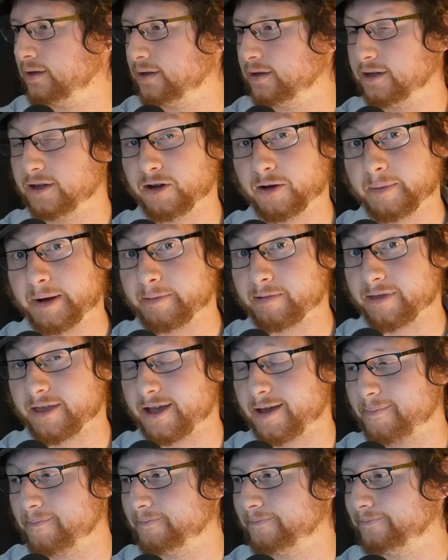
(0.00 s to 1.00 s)
You remember
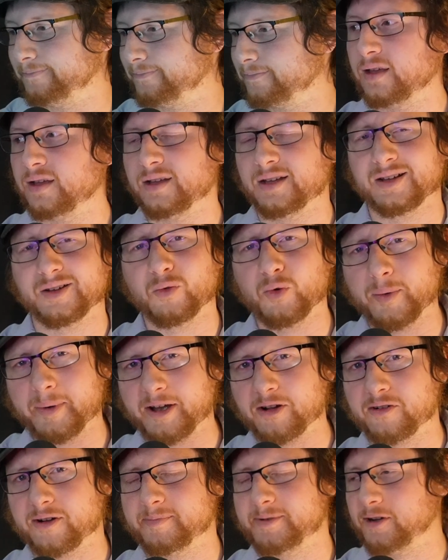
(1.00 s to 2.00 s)
that? What
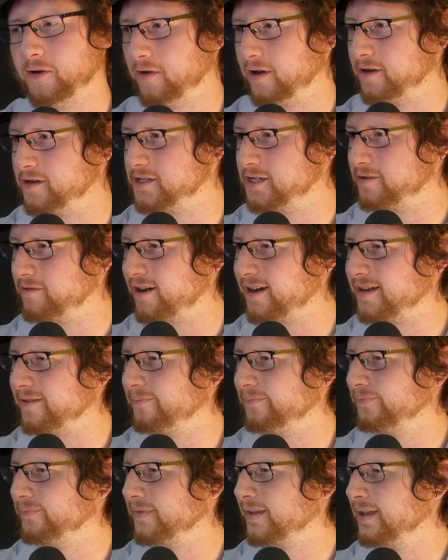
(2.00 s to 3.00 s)
about cryptocurrency, right?
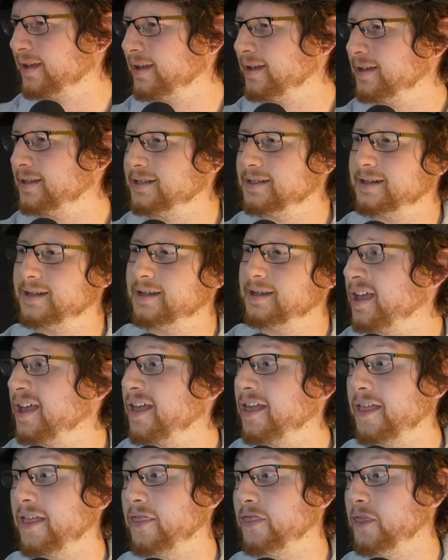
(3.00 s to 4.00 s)

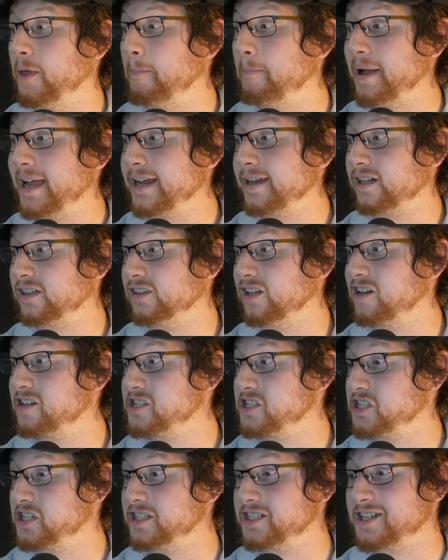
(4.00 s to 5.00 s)
The bank
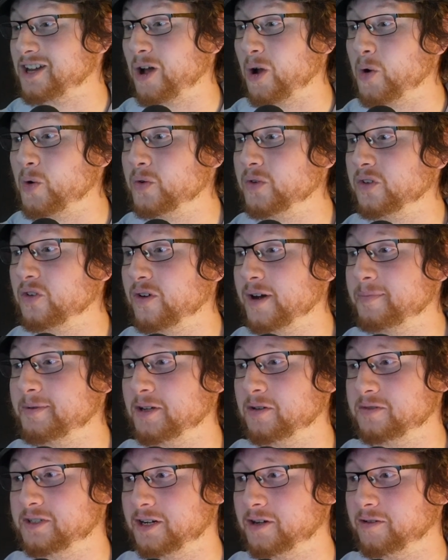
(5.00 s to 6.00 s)
launched its own
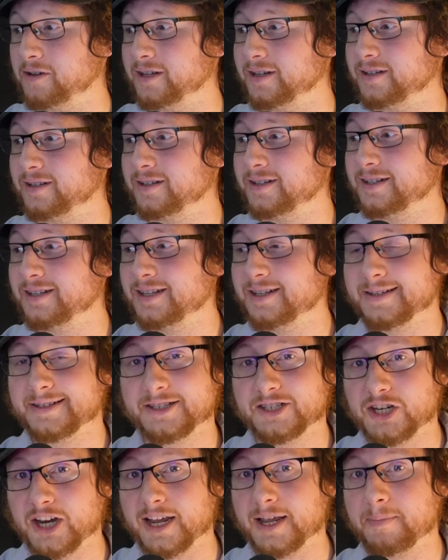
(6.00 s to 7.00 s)
crypto token,
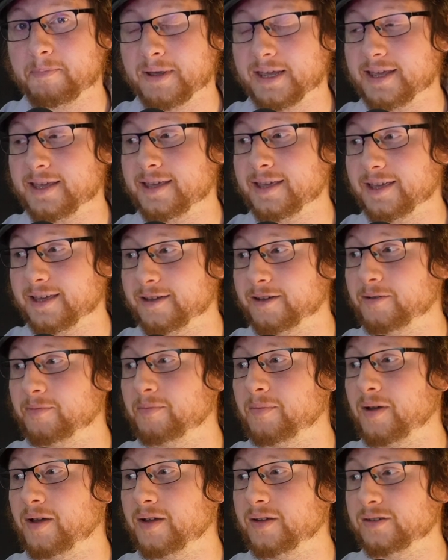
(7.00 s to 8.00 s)

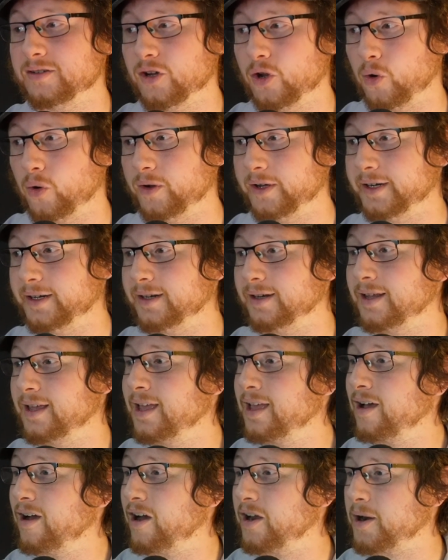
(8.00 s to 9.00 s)
JPM Coin,
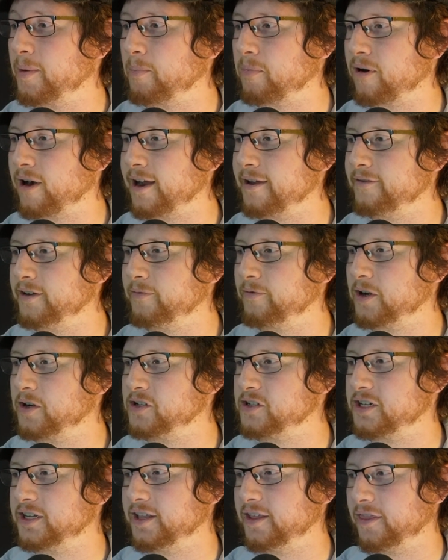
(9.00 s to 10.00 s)
on a private
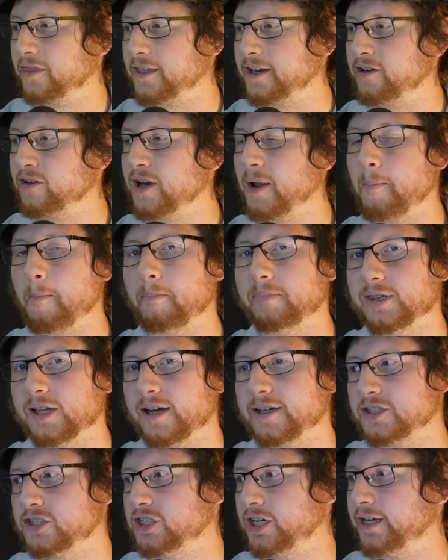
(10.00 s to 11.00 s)
version of Ethereum
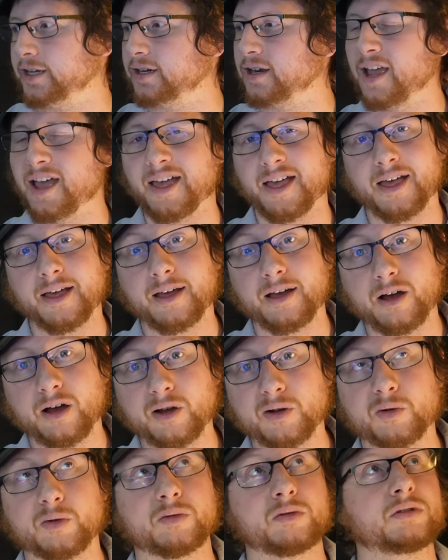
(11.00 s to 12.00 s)
blockchain.
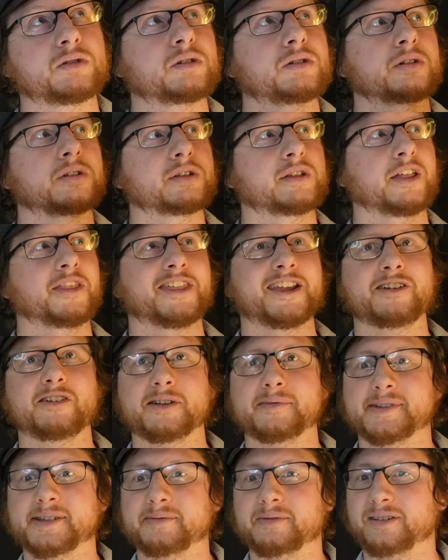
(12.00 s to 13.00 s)
Oh,
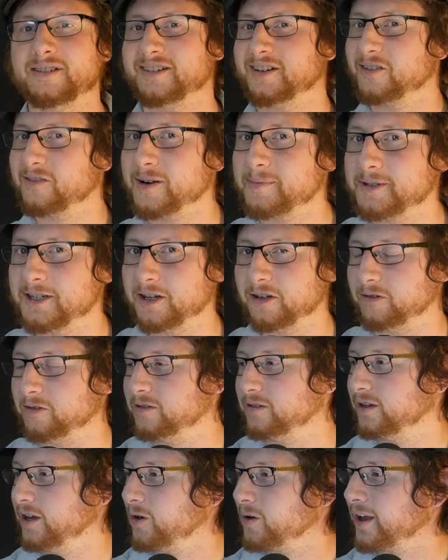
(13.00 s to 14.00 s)
Ethereum's crypto.
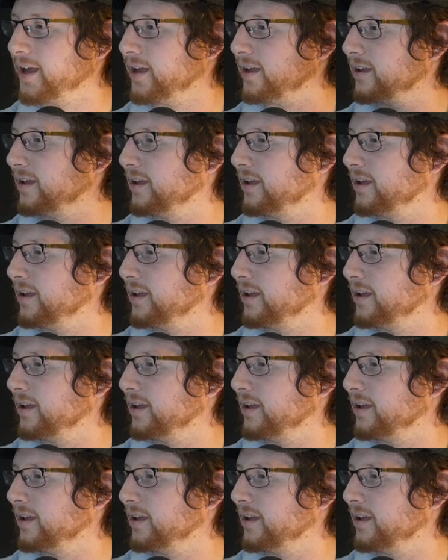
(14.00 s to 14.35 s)
Okay.